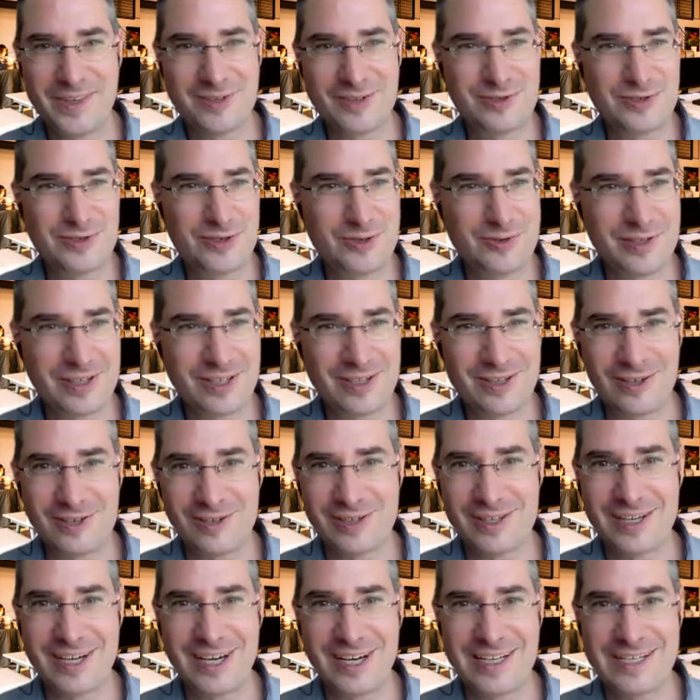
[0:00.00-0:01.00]
doing all
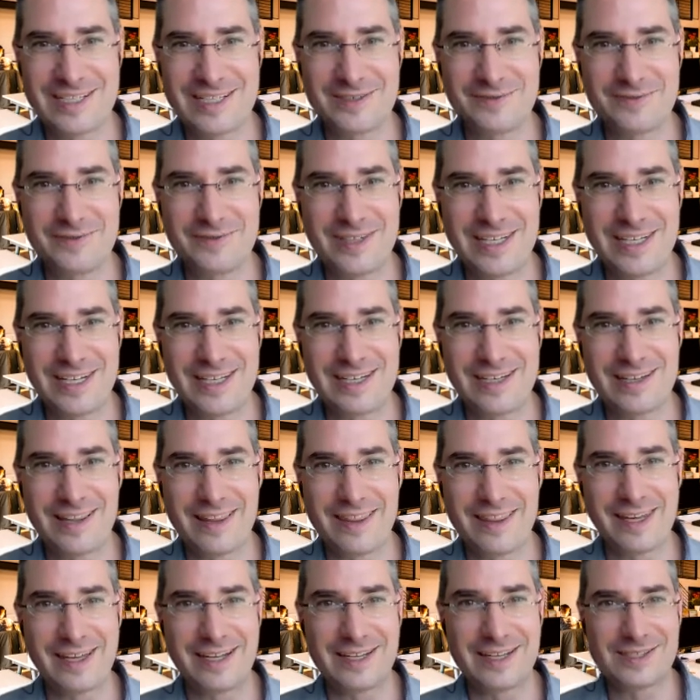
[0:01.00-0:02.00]
kinds of neat
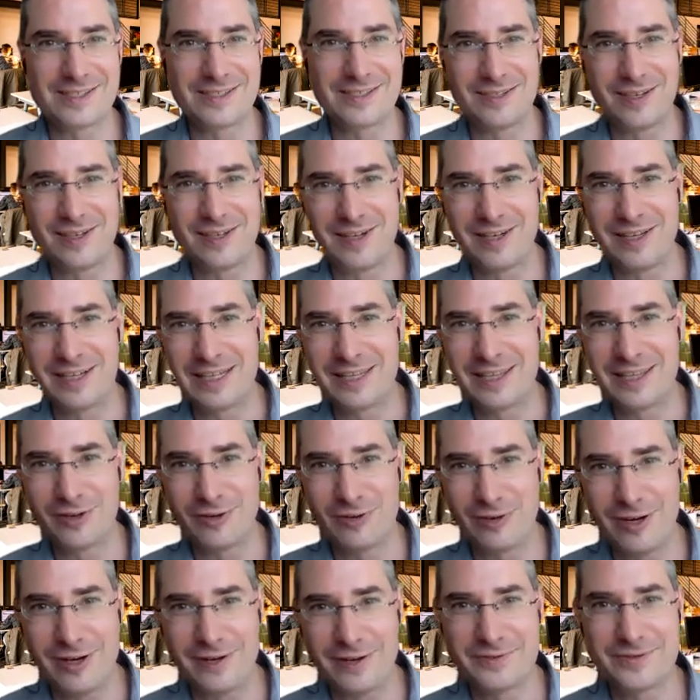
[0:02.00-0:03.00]
things in
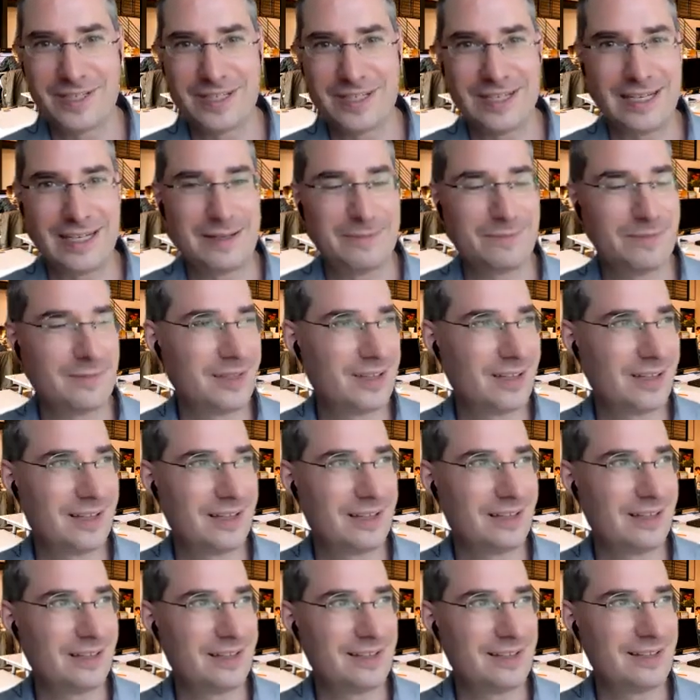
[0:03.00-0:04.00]
their off time.
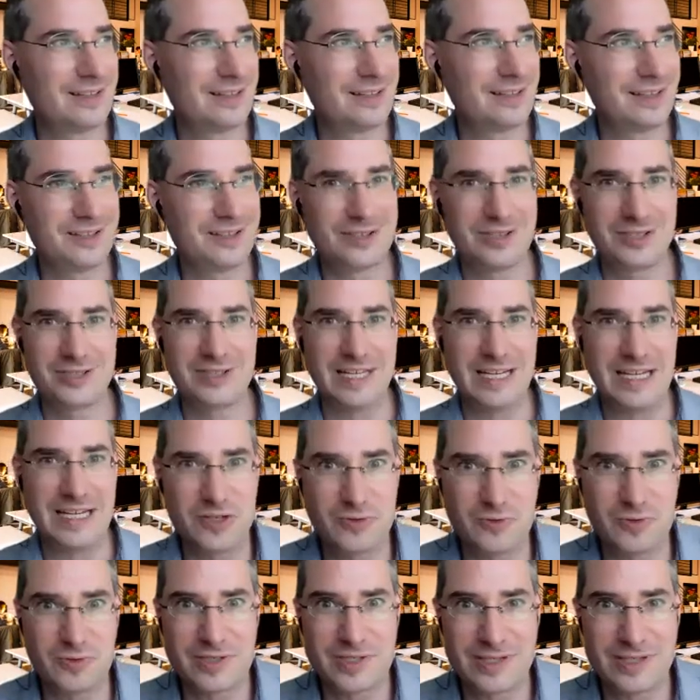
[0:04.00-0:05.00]
They're just
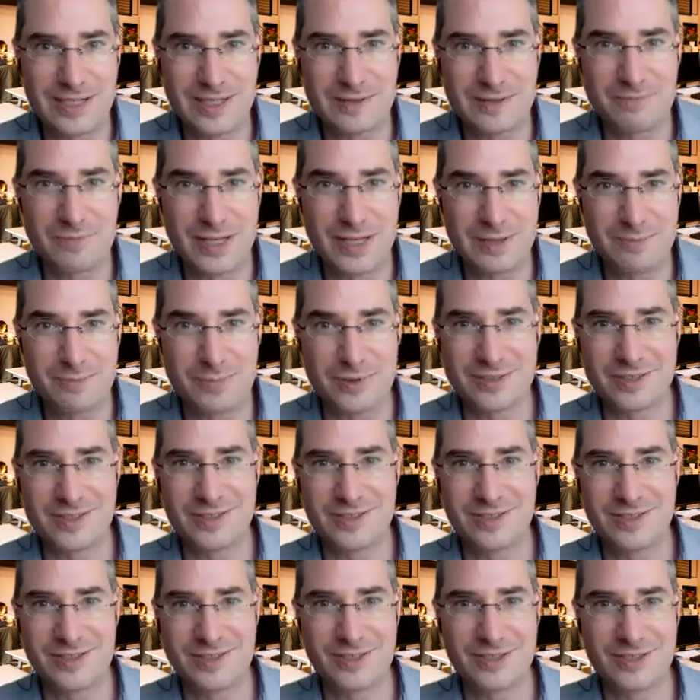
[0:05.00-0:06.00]
interesting people
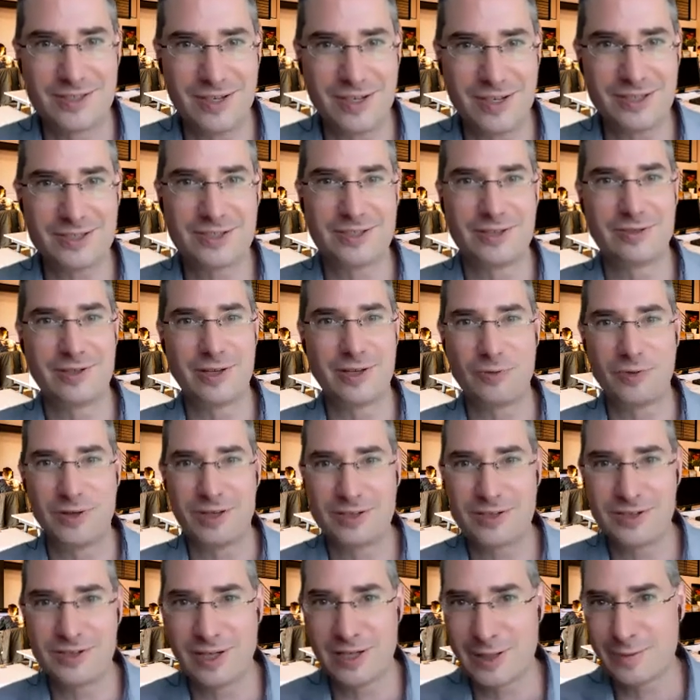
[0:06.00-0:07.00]
to talk to. They want
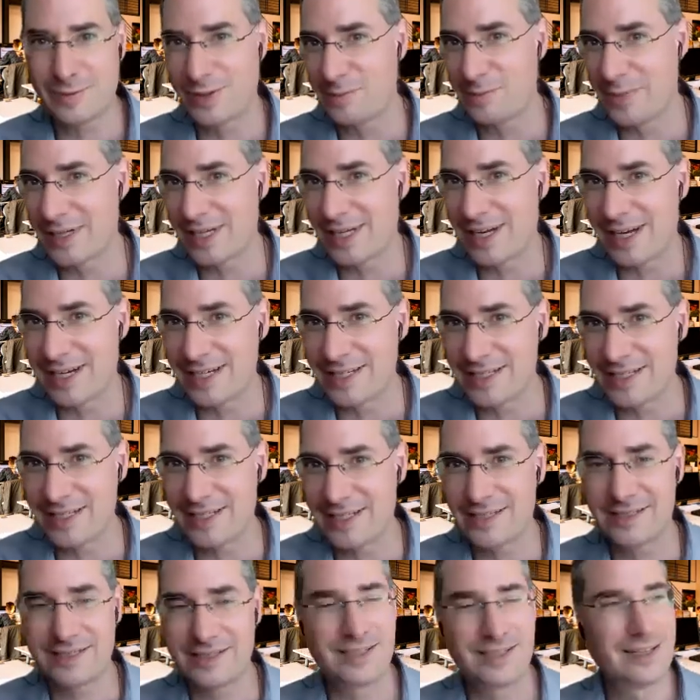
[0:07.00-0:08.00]
to talk about big
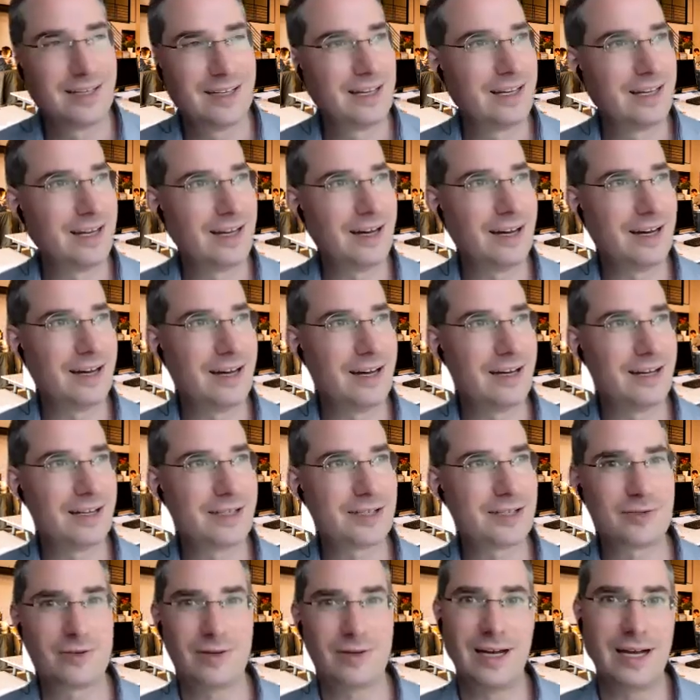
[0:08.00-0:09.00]
ideas.
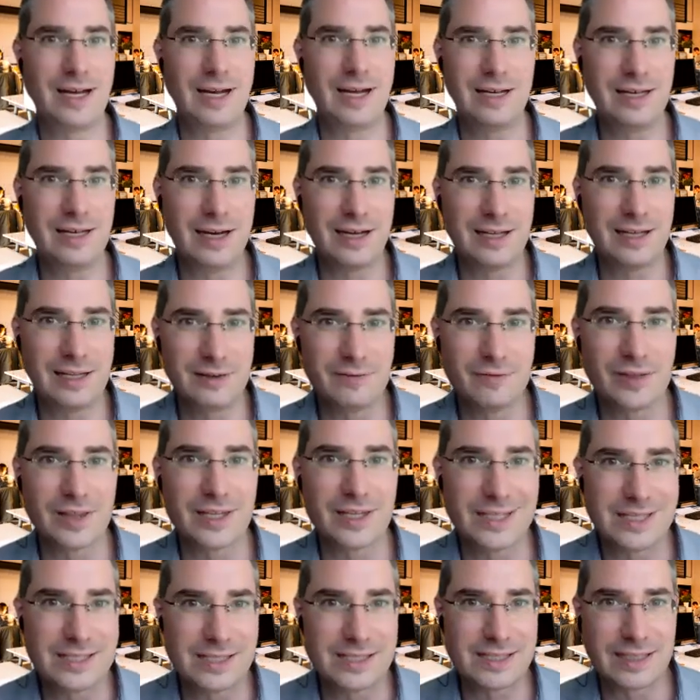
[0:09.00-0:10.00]
So I love
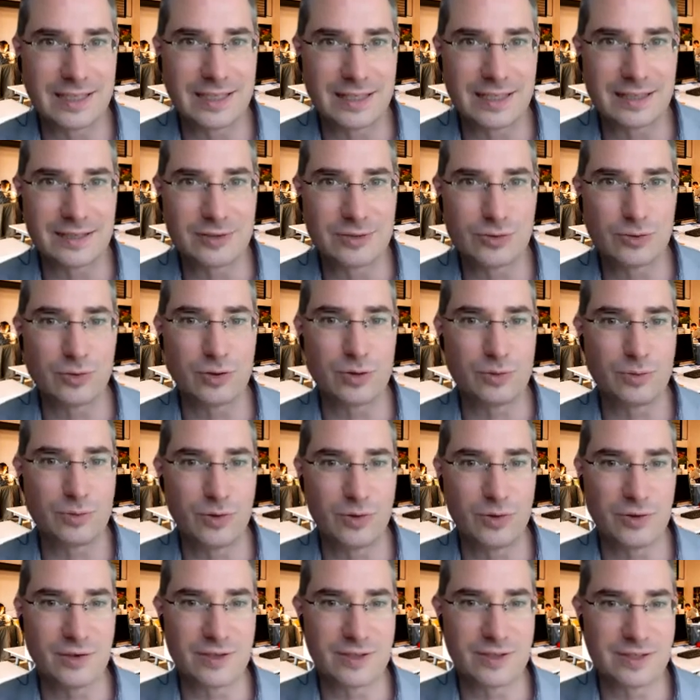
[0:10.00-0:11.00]
listening to
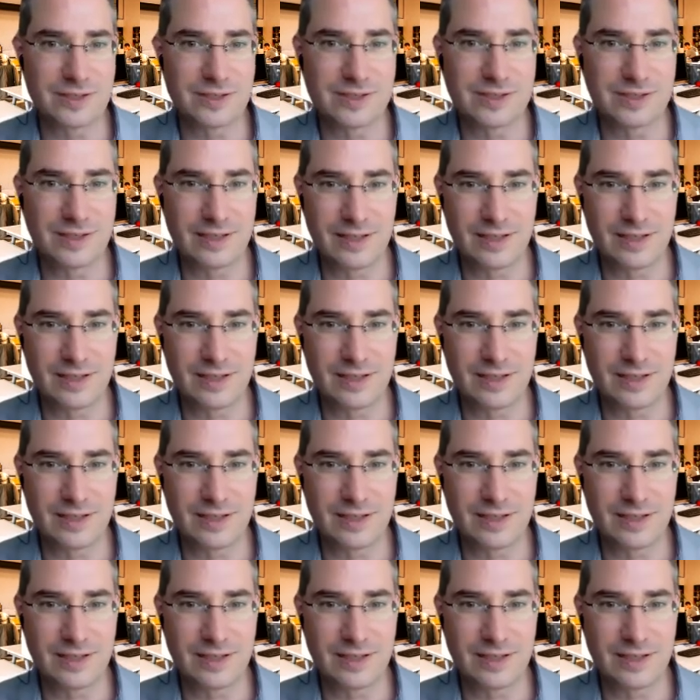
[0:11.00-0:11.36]
reporters.